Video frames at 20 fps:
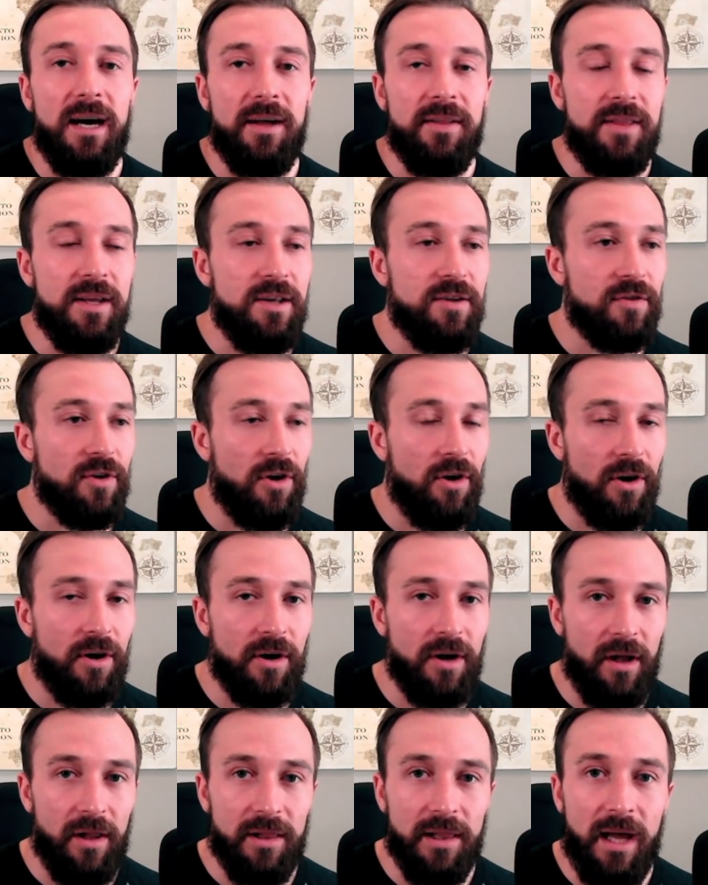These are
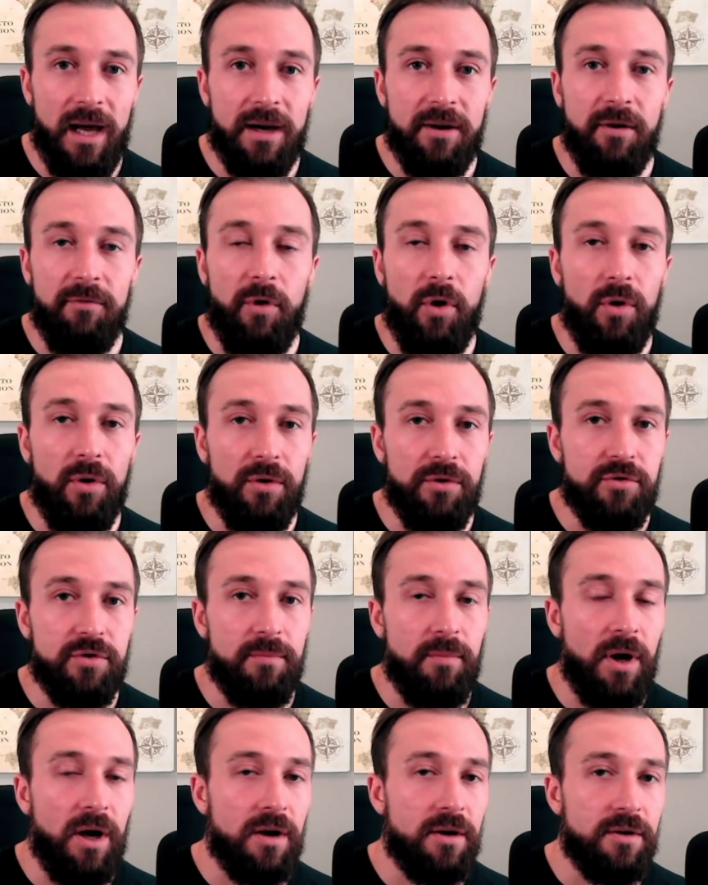a lot of ultra
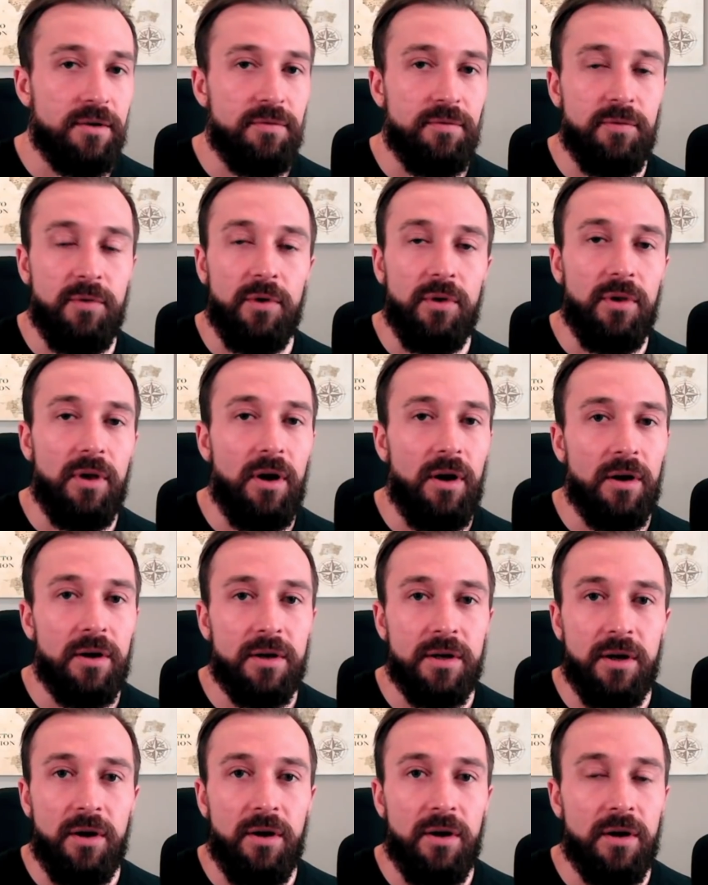modern full
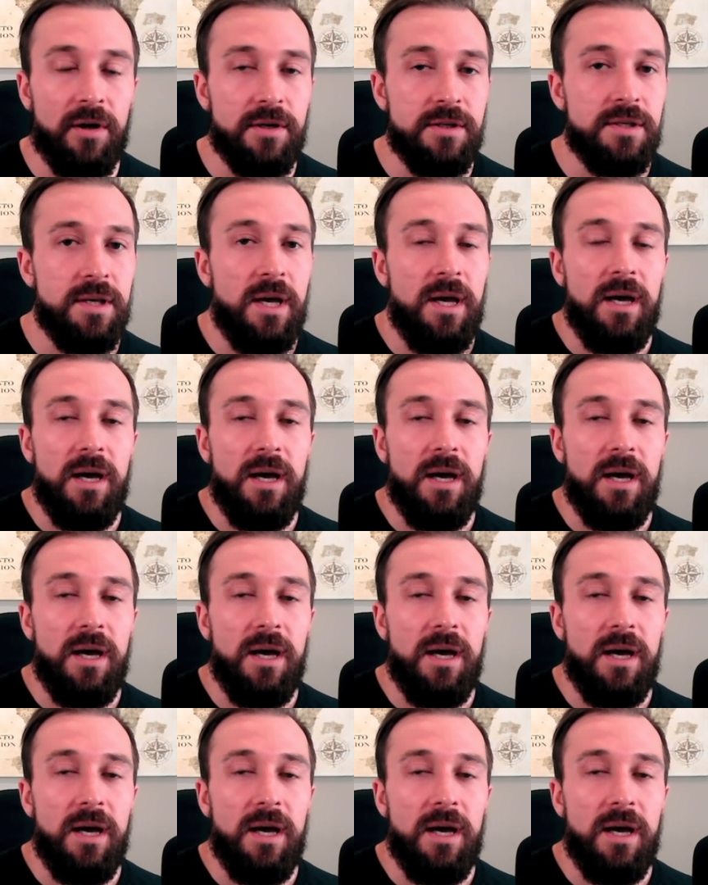art cards.